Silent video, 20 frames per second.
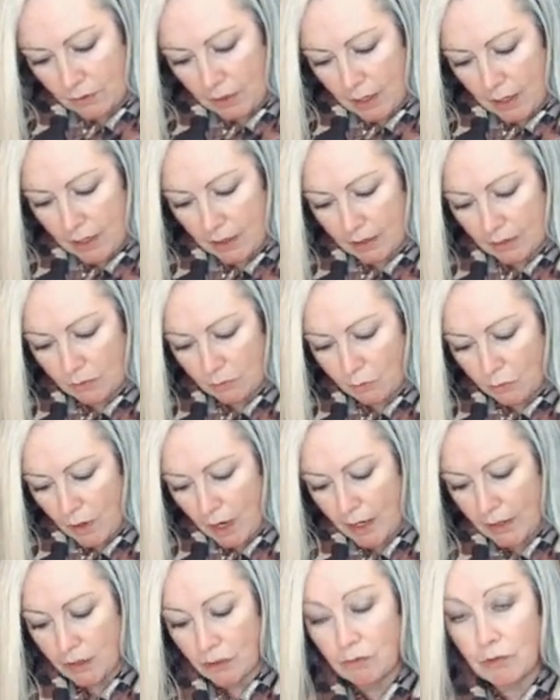and
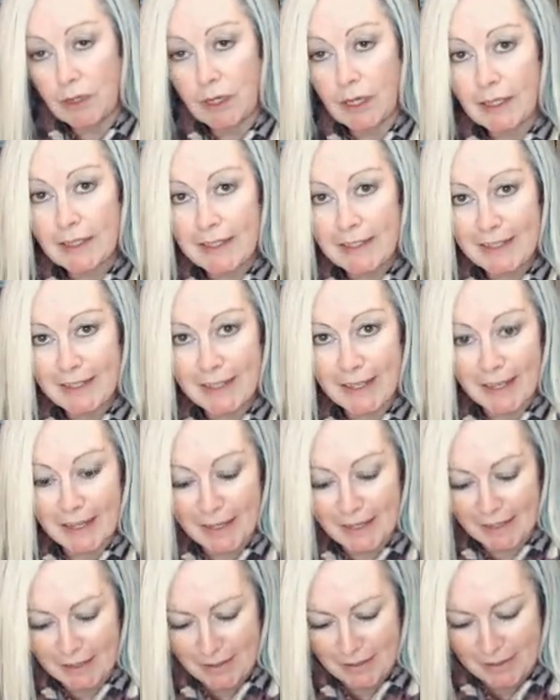where you can
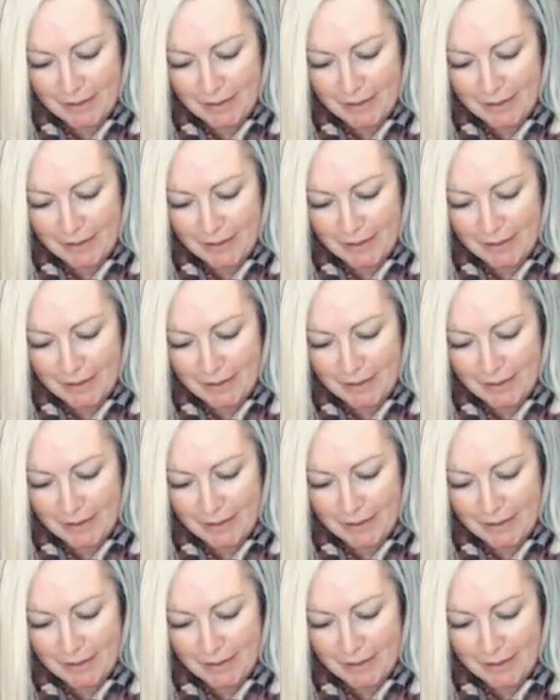see